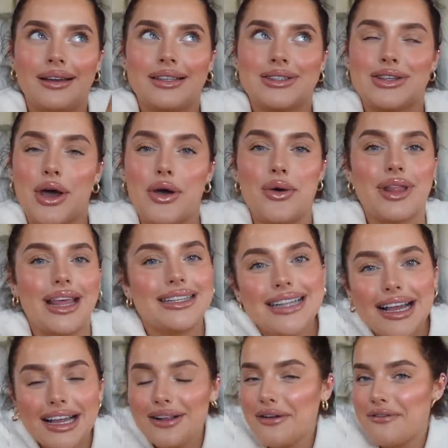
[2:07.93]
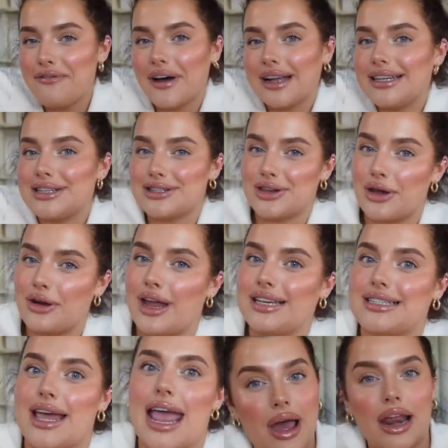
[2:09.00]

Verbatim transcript: So it's like a little fun solo day.